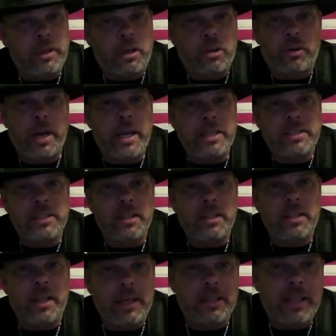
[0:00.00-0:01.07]
crazy
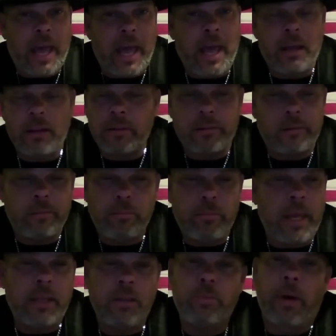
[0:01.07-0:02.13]
like that,
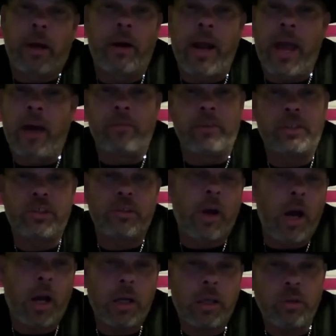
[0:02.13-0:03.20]
man, you better have a
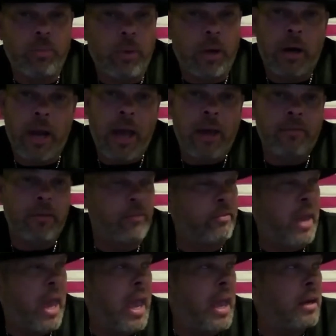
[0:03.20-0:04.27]
truck, you better have a
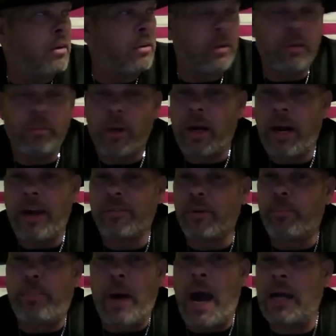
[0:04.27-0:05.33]
van, or you better have a
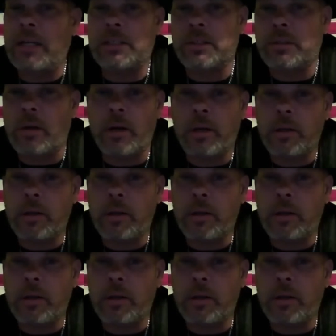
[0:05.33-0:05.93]
box truck.